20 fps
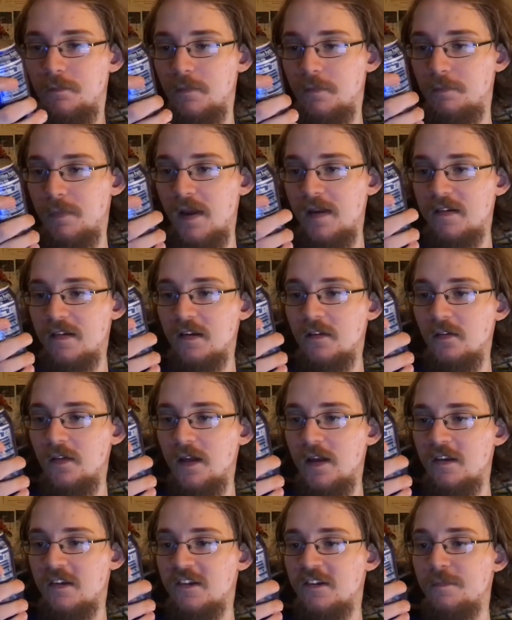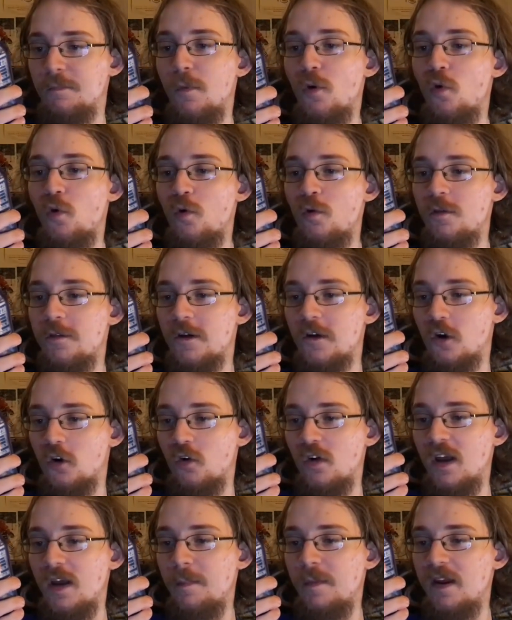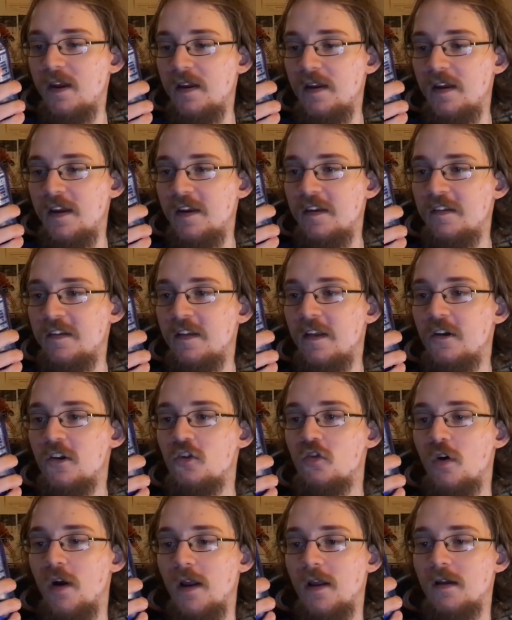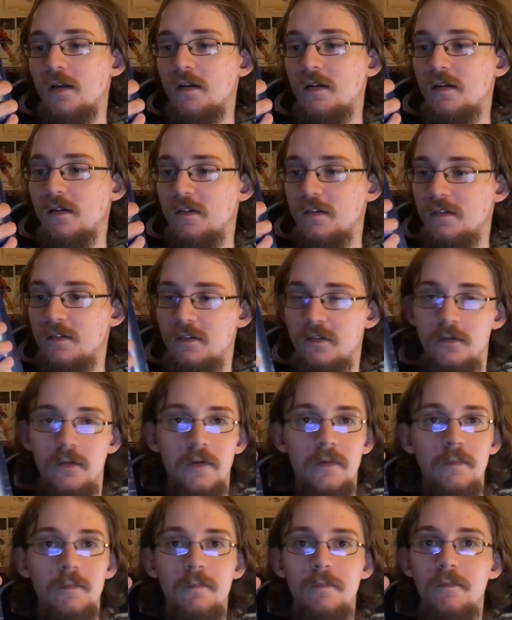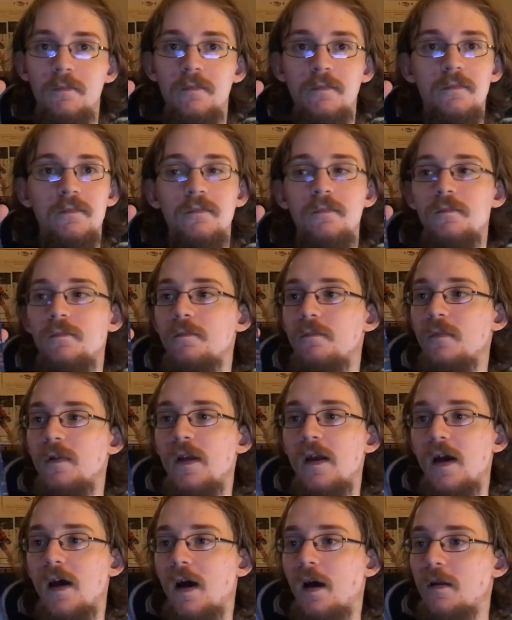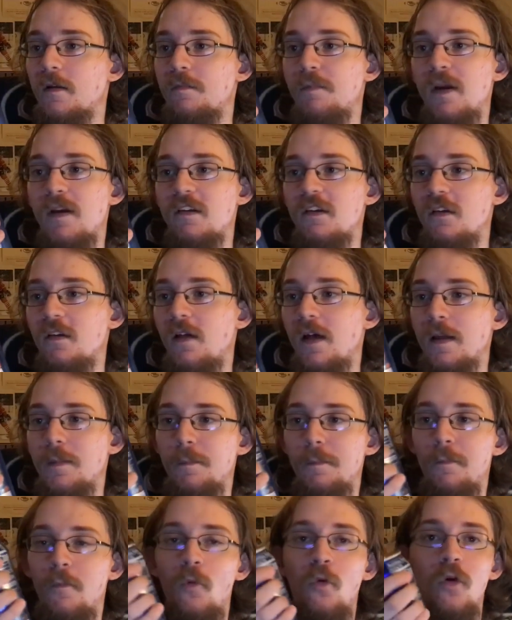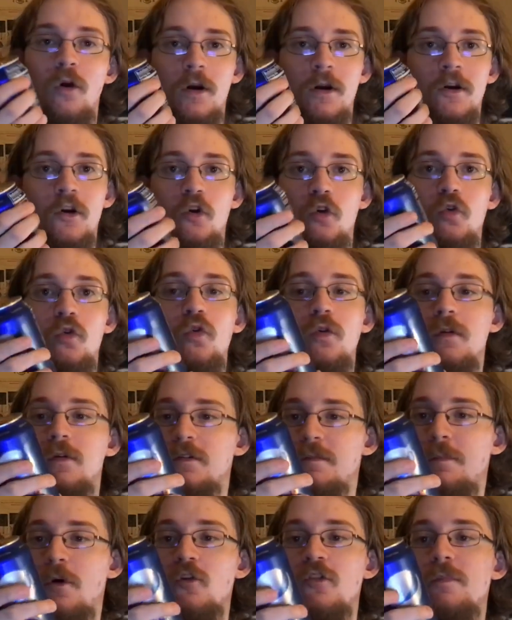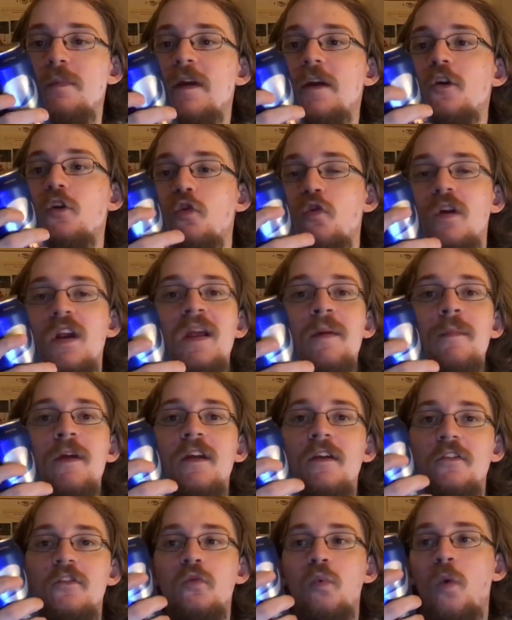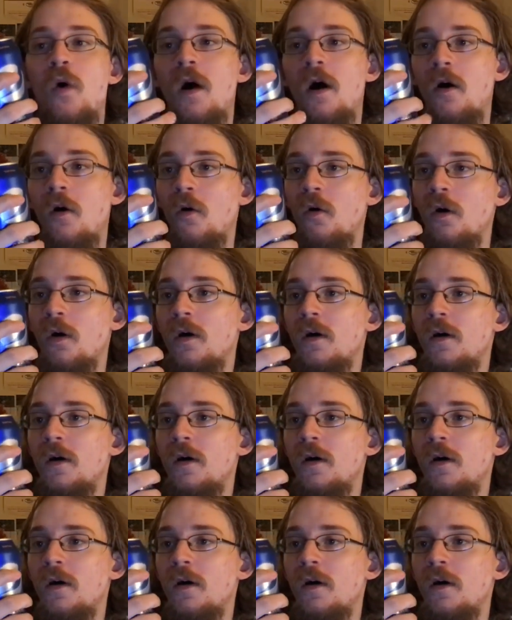basically smooth, creamy, easy to drink. So yeah, it's basically like more supposed to be creamy as well,